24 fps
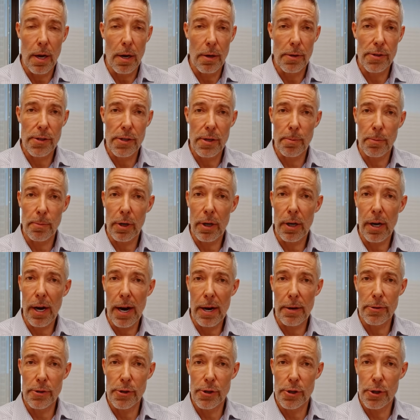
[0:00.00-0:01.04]
some
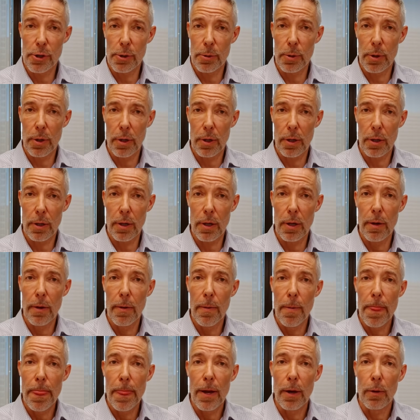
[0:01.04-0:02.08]
crown jewel
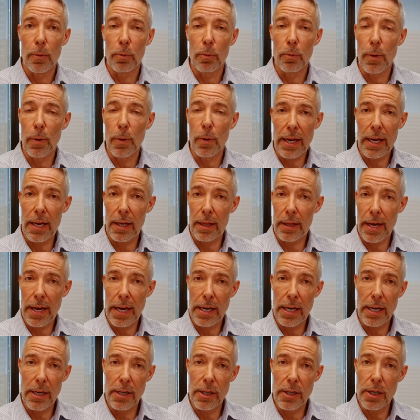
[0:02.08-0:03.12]

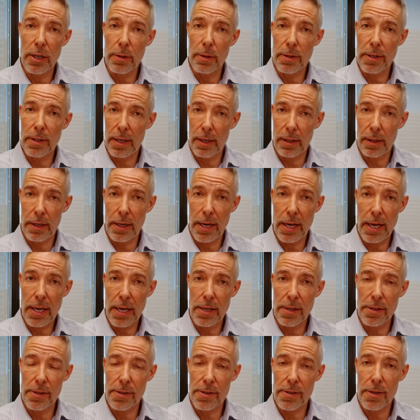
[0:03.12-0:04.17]
regulated
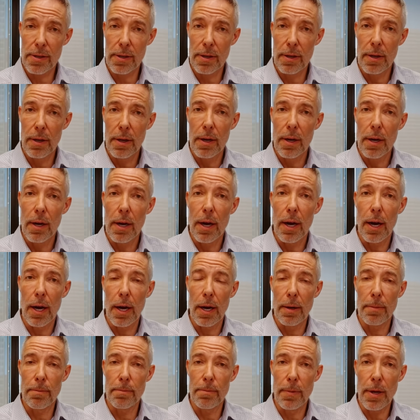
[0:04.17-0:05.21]
utilities
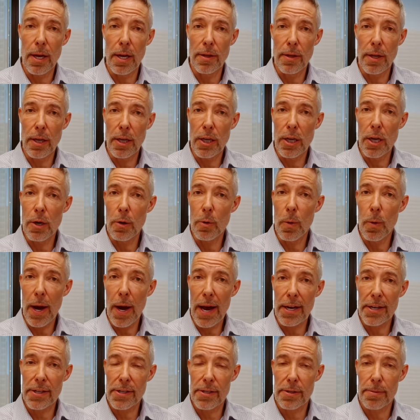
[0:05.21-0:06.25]
in the
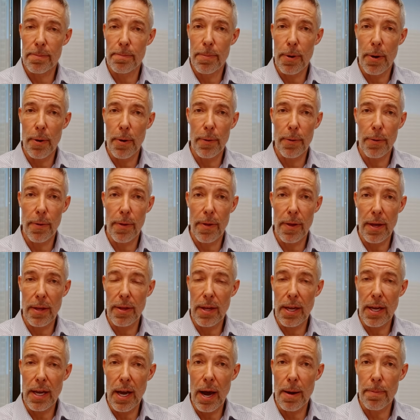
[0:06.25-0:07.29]
U.S., both in
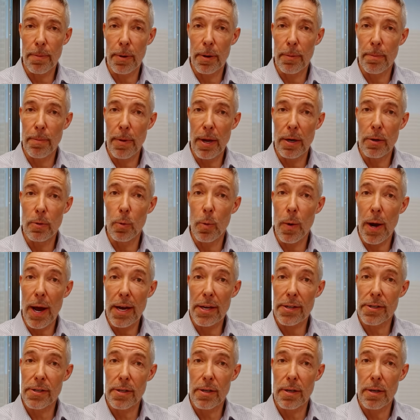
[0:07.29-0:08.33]
the upper
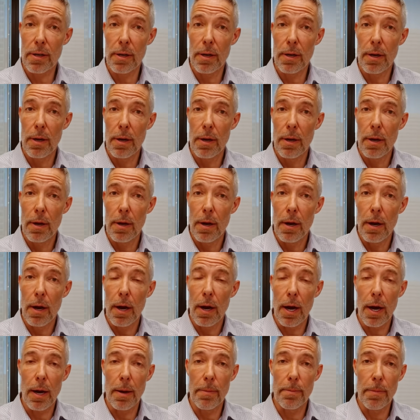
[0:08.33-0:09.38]
Midwest
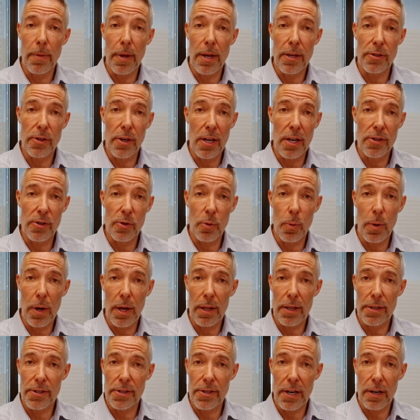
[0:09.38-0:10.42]
as
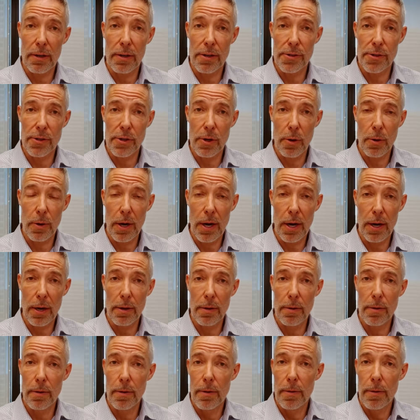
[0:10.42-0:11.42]
well as Arizona.